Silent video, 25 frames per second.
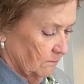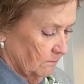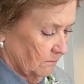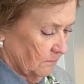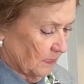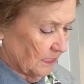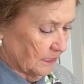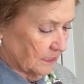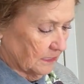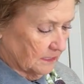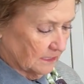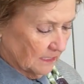
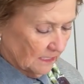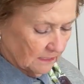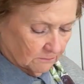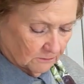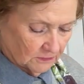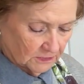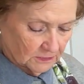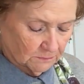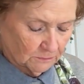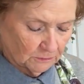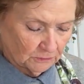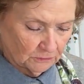like a
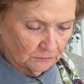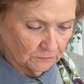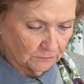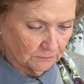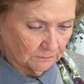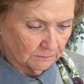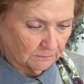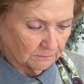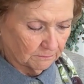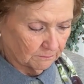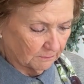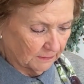tablespoon,
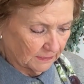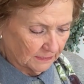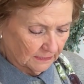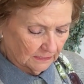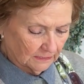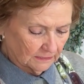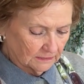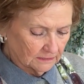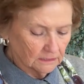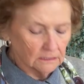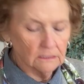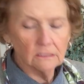
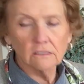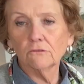because